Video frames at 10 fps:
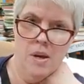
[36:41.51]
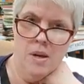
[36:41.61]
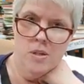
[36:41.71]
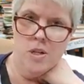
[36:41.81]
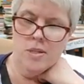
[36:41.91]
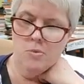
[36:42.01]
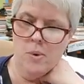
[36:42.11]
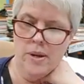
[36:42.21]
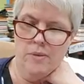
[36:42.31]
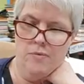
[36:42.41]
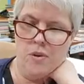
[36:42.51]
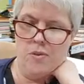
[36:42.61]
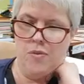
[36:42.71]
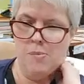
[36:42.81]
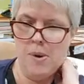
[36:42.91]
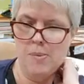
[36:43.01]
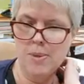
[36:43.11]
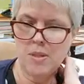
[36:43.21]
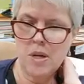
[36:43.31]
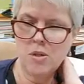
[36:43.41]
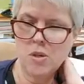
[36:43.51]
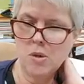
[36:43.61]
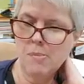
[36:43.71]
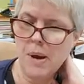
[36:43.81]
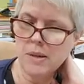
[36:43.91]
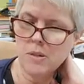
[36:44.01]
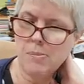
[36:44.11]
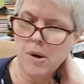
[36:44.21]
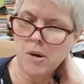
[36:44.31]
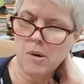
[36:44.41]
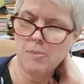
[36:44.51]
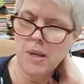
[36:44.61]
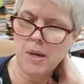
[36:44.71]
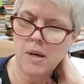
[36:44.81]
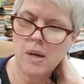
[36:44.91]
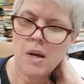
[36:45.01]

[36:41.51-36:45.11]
Chase waited for a few moments and turned back to Parker and Mina.